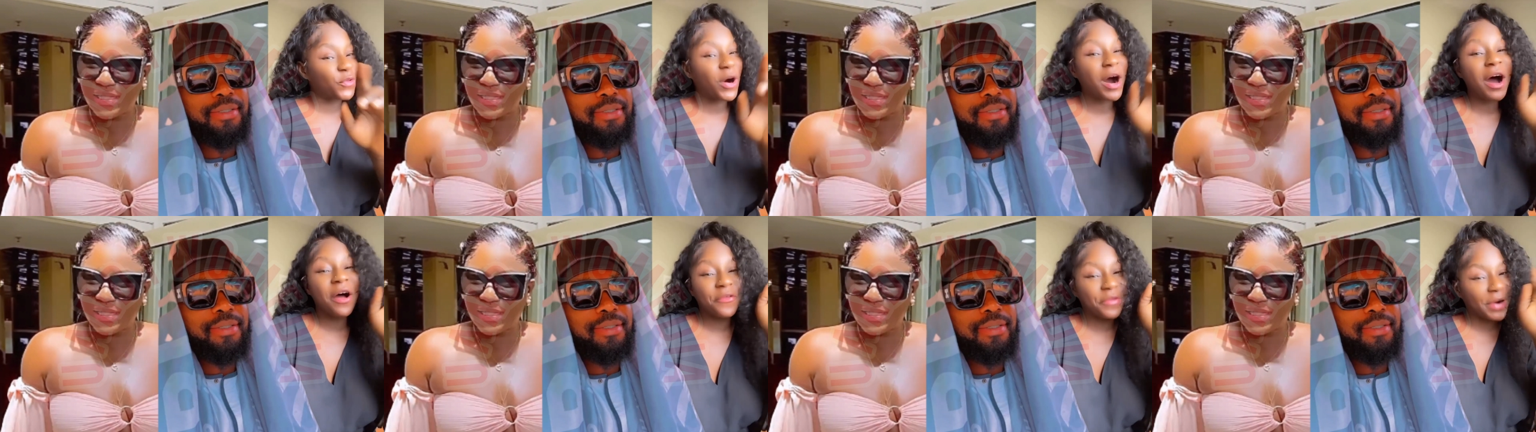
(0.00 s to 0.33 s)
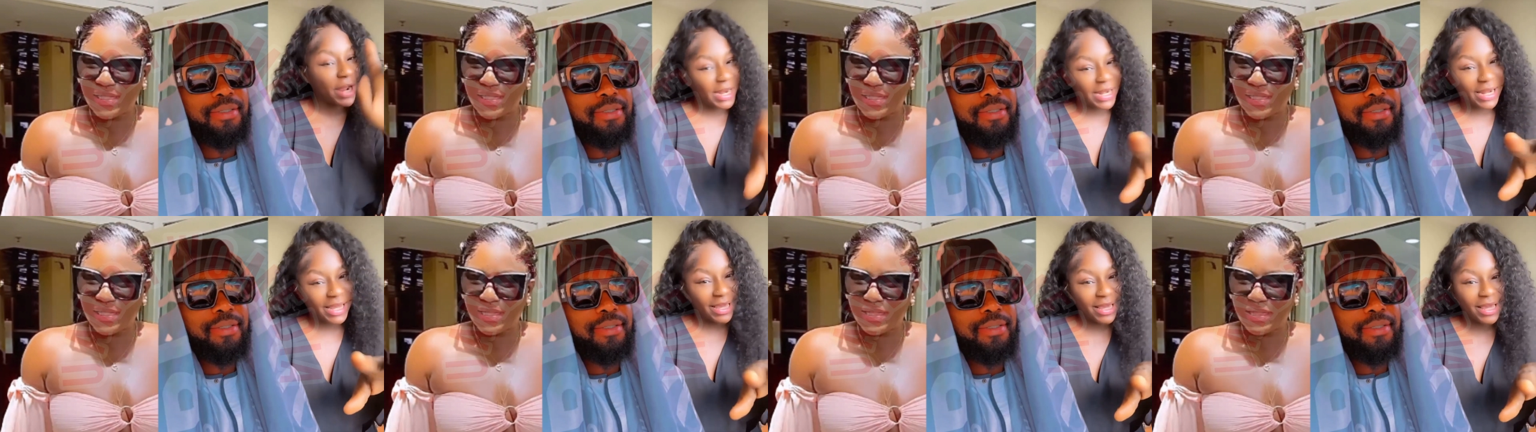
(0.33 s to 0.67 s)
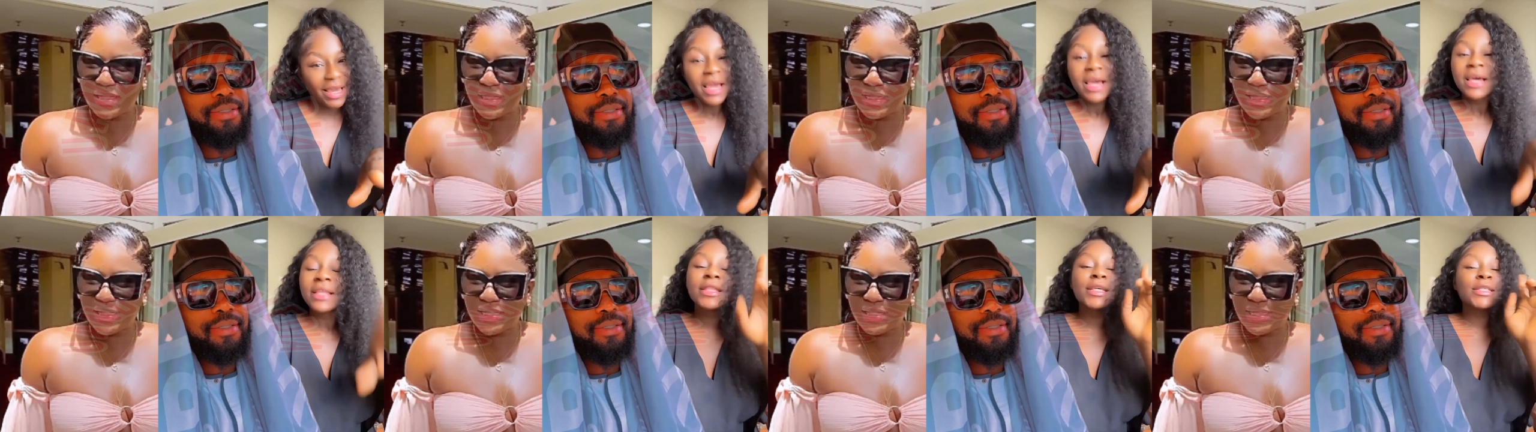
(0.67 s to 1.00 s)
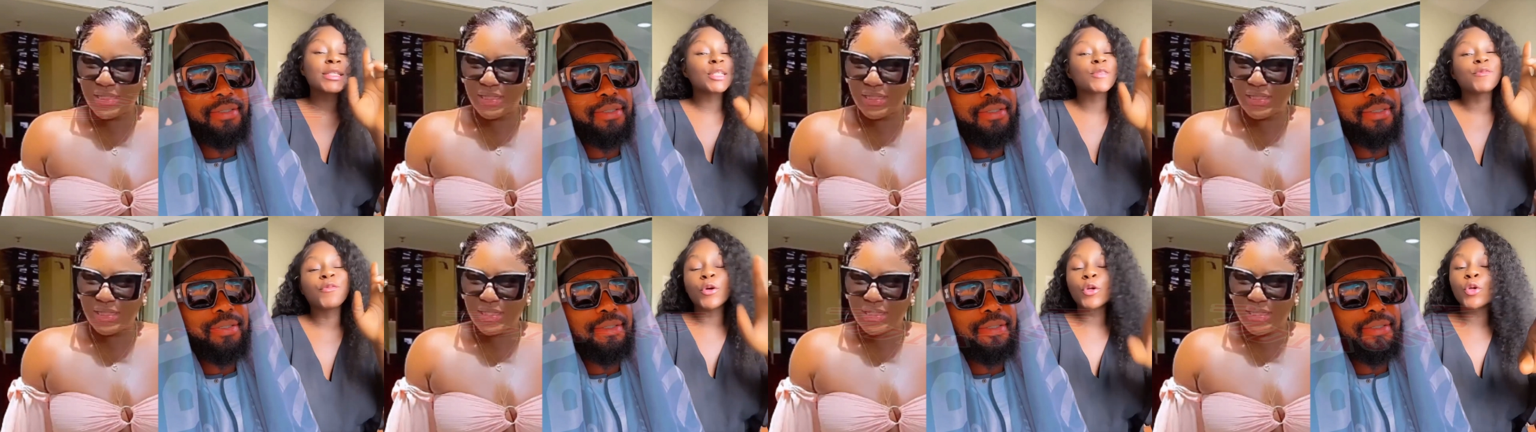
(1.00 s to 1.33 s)
Speaker 1: are ready.
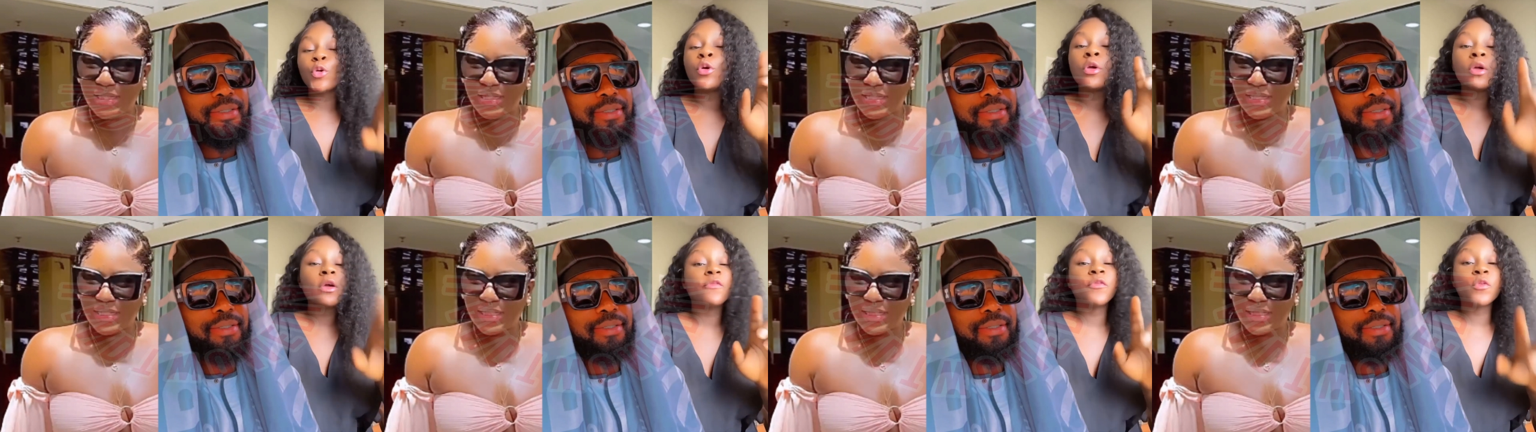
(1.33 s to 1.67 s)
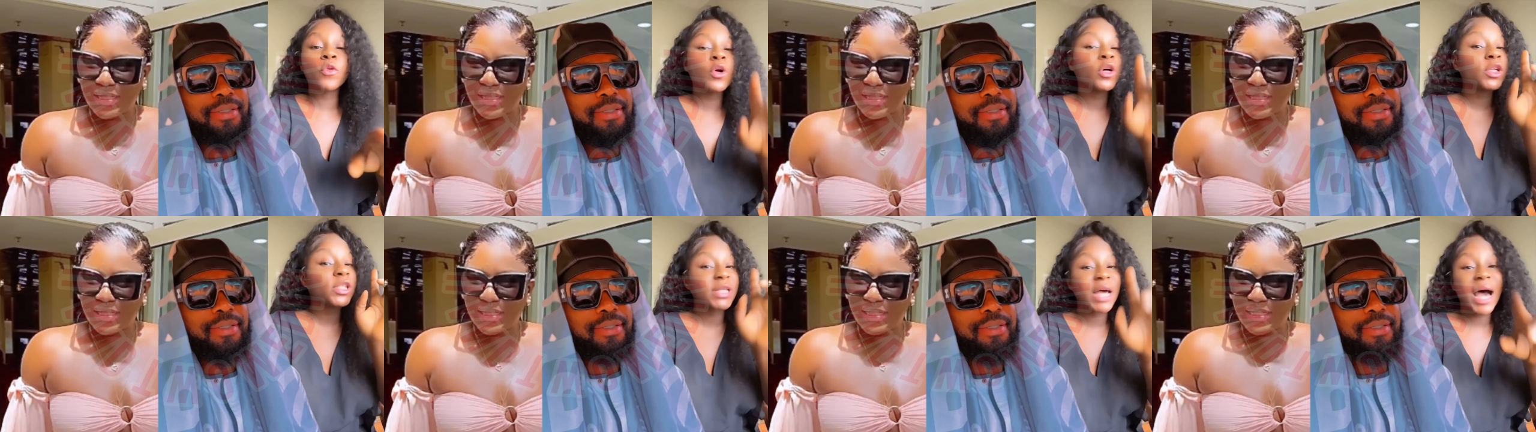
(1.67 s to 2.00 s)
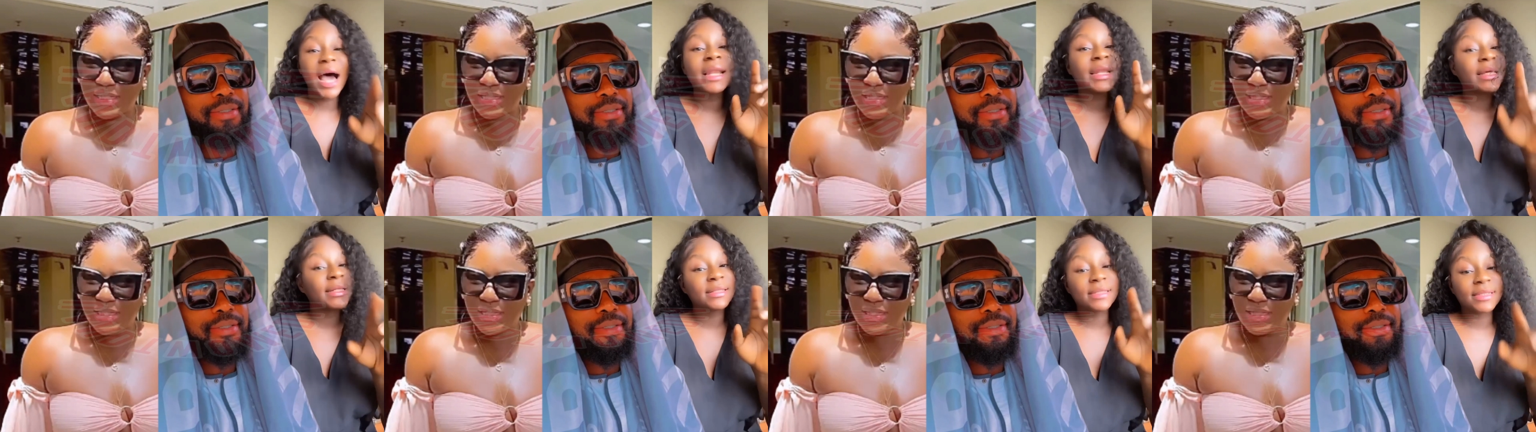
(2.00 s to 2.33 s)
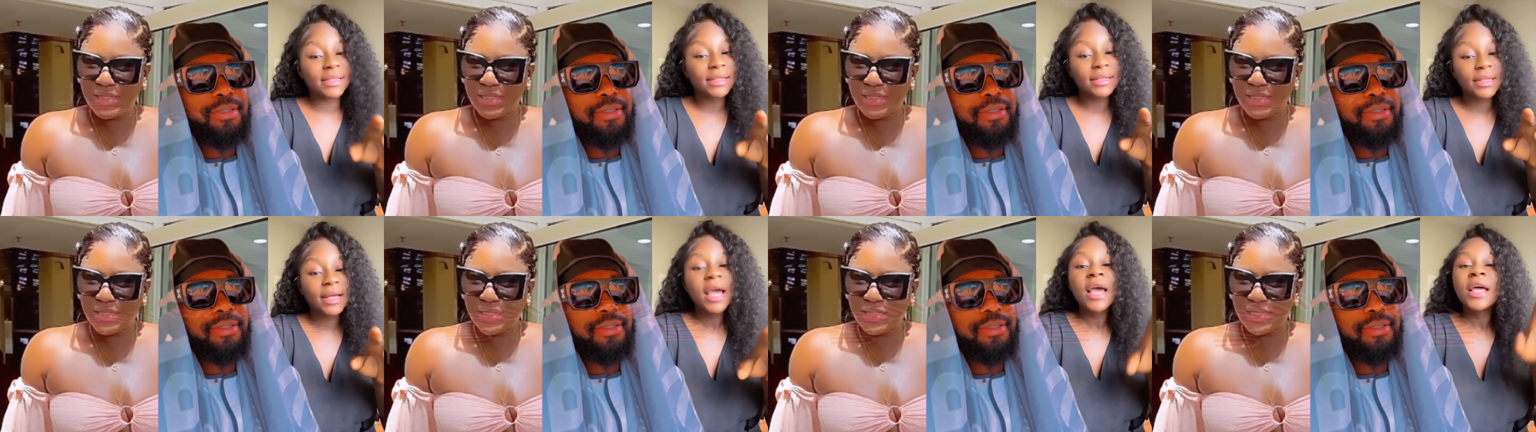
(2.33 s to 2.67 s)
This is for you if you're
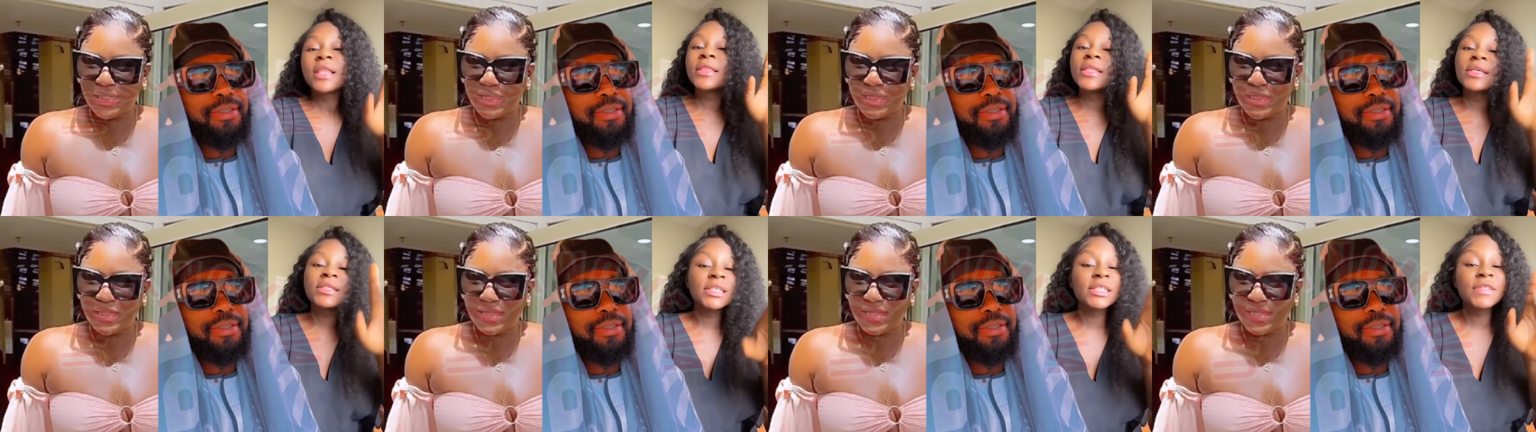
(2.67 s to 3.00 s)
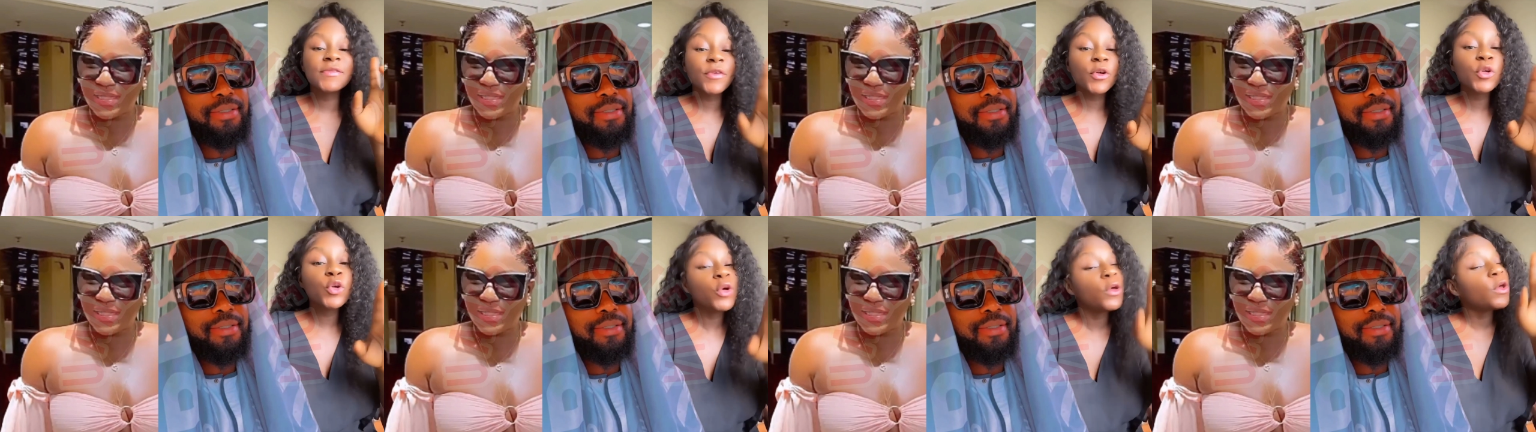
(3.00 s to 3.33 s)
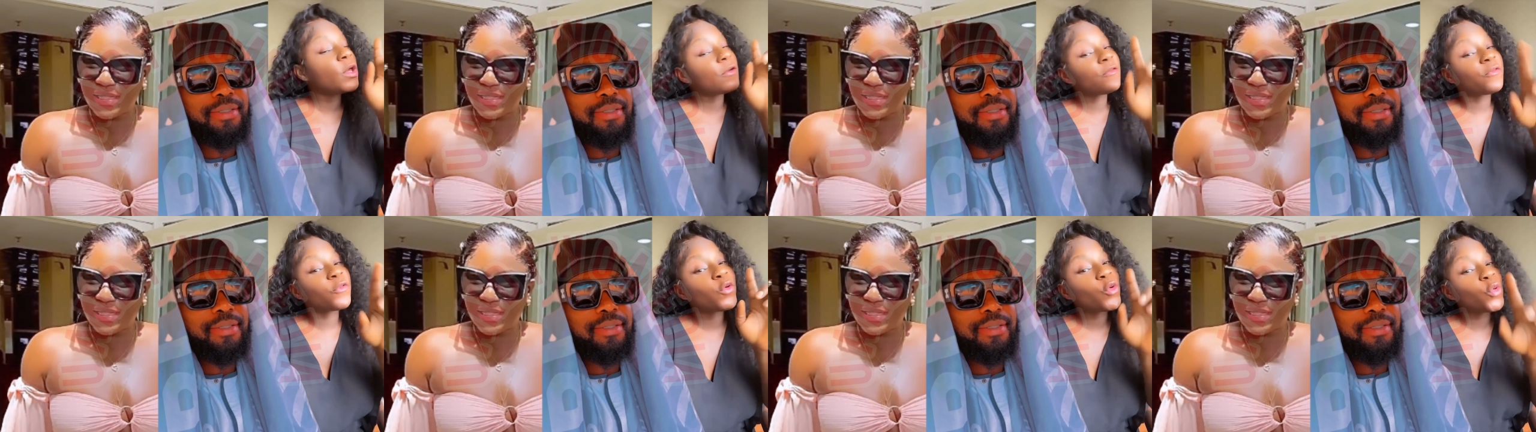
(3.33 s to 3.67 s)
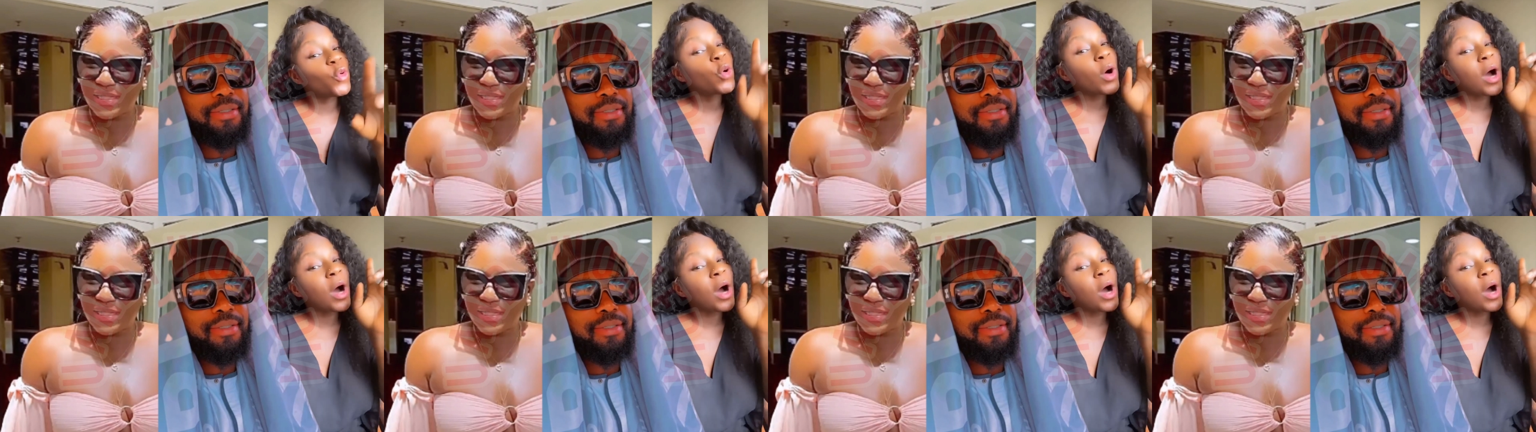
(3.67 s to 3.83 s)
talented. This is for you if you